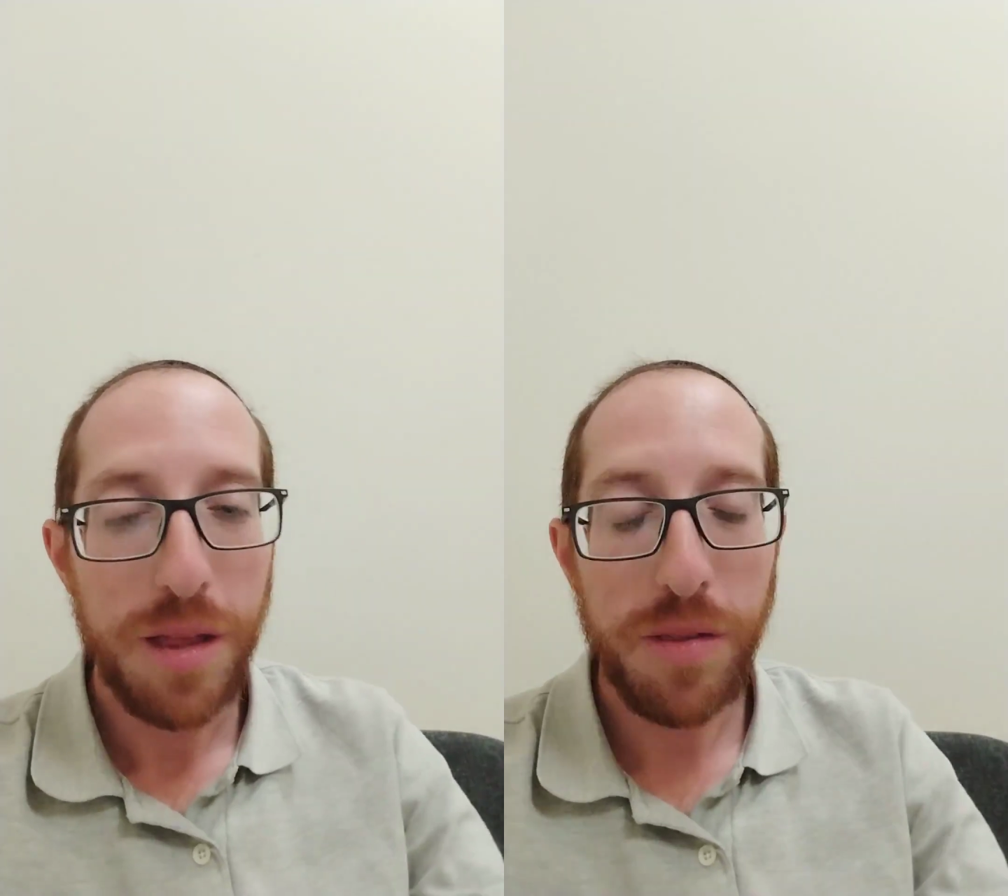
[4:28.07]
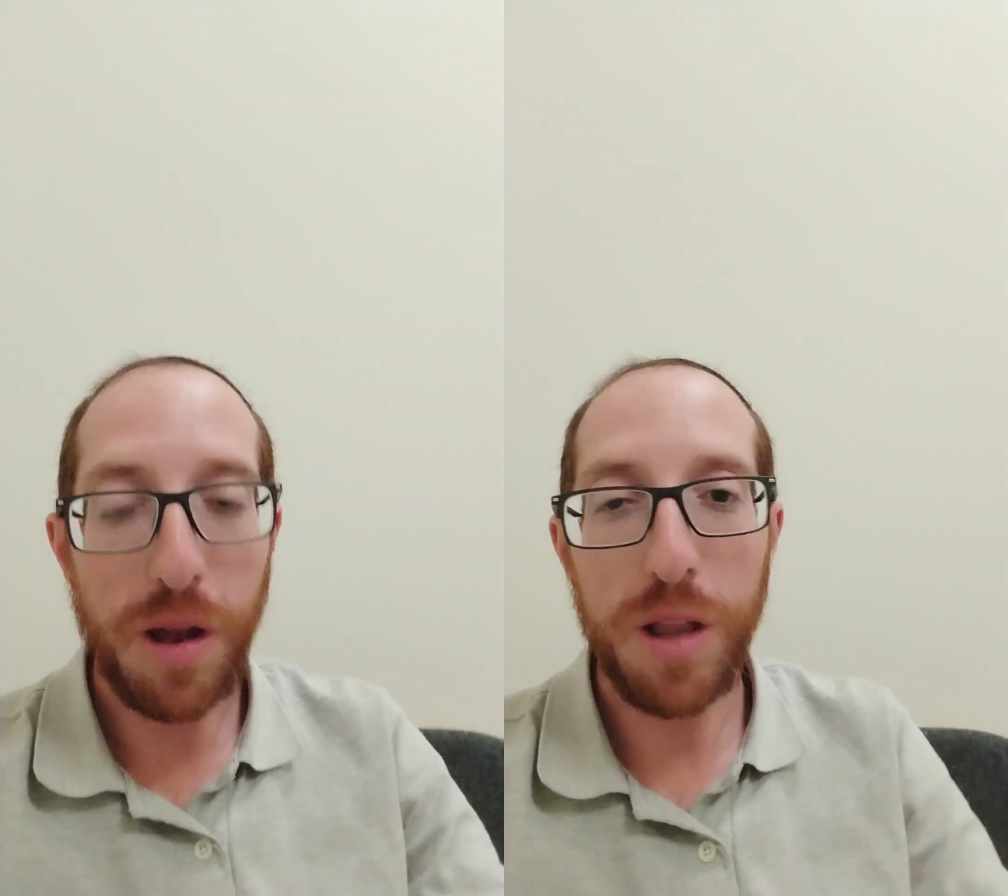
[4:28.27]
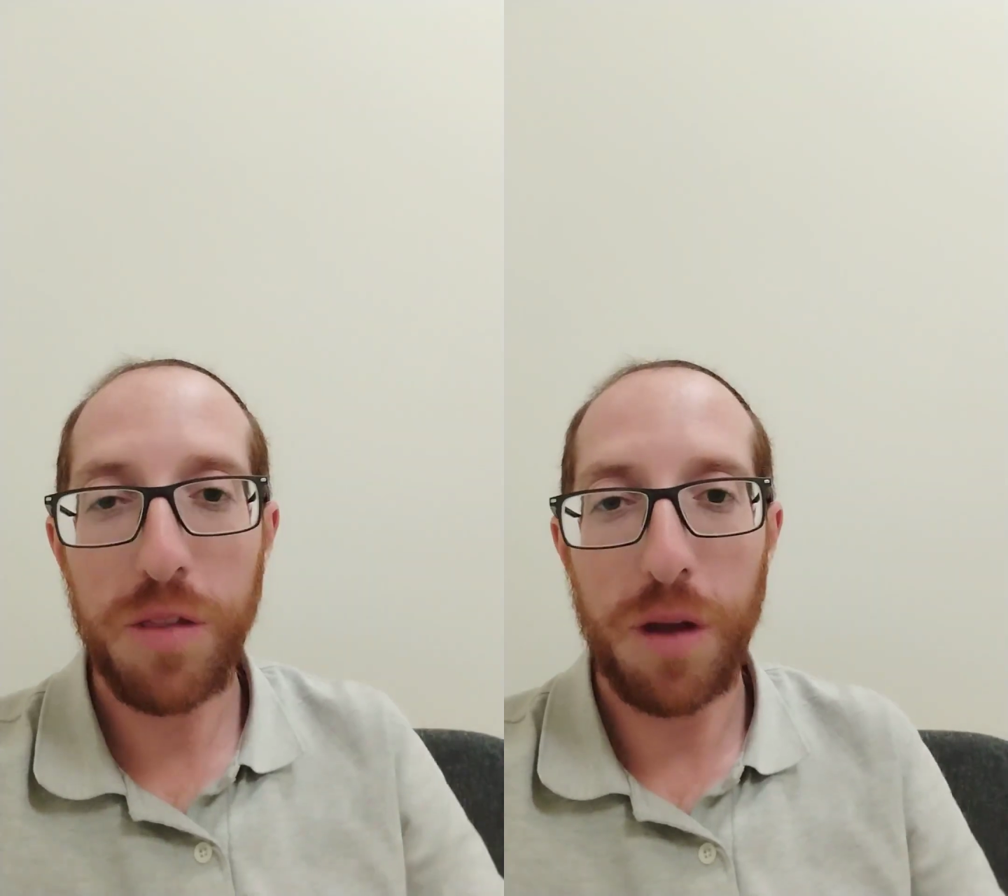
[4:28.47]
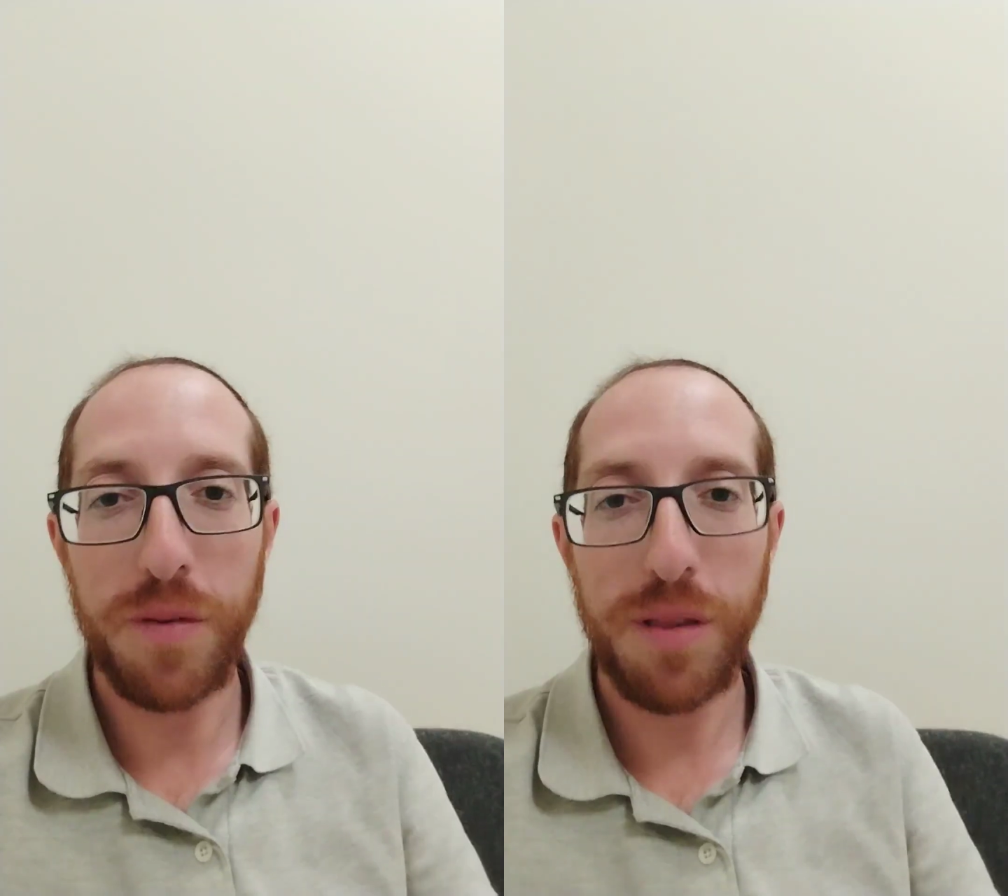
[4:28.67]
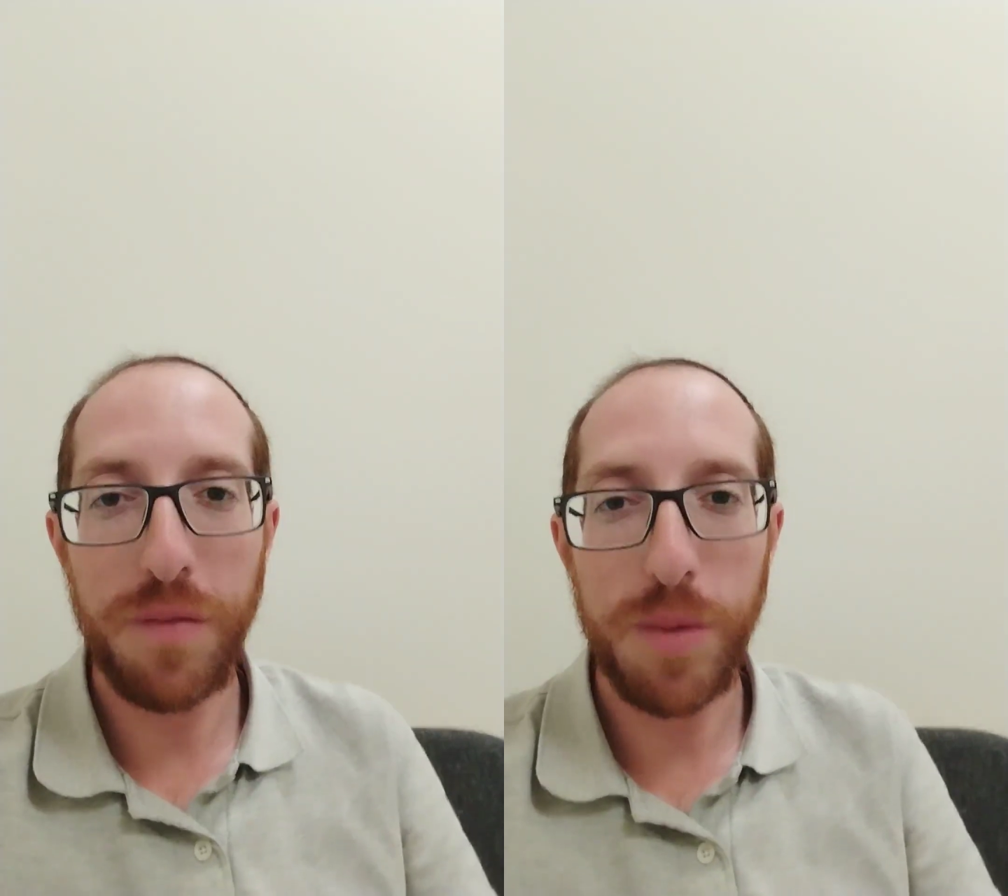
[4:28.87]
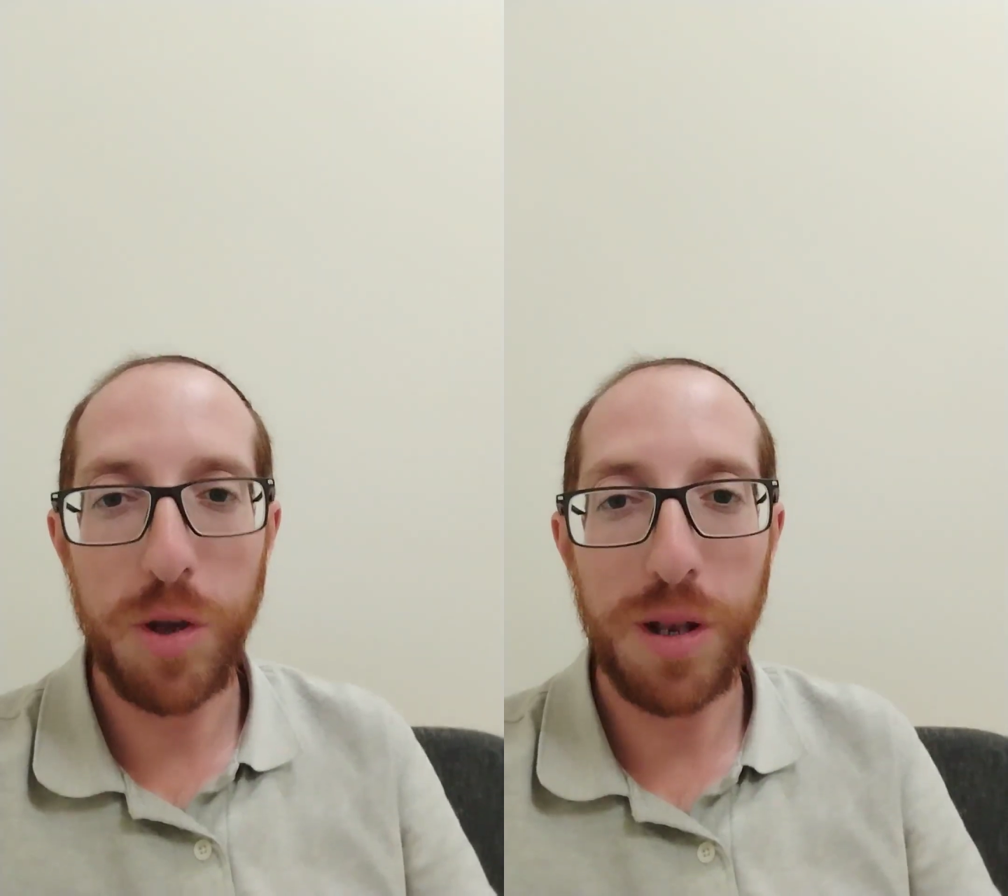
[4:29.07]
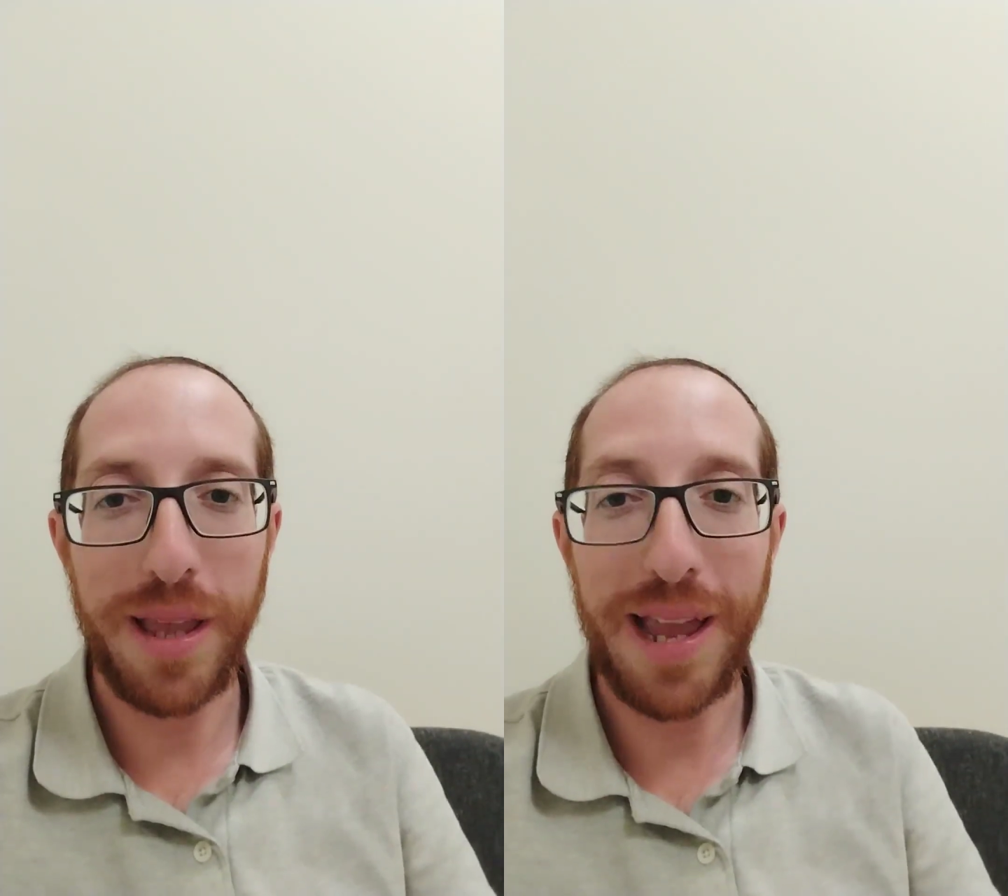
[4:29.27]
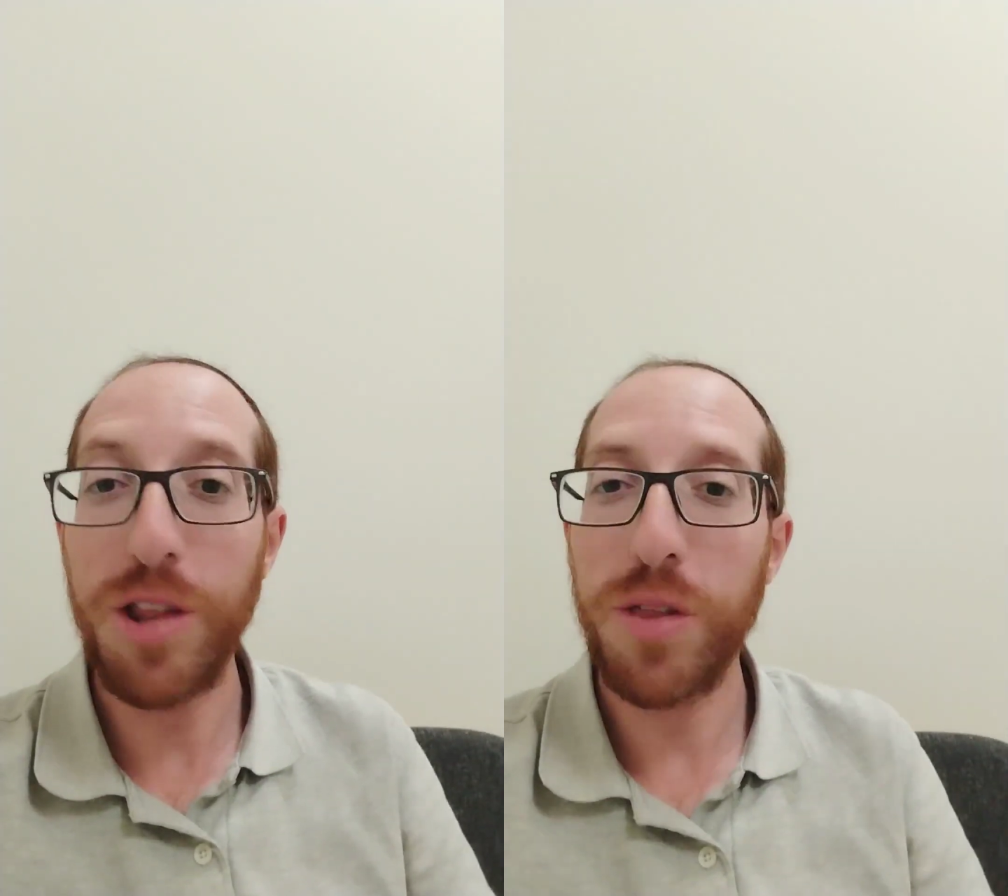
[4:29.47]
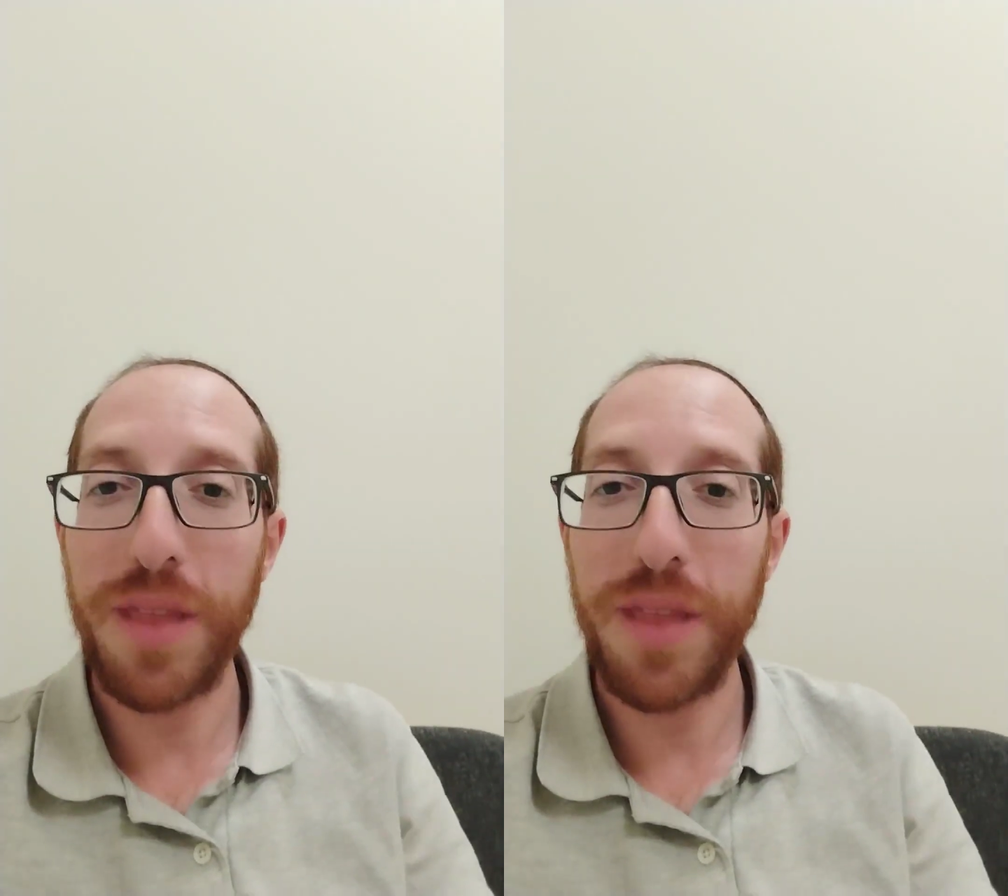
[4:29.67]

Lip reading: starts obviously from an early age,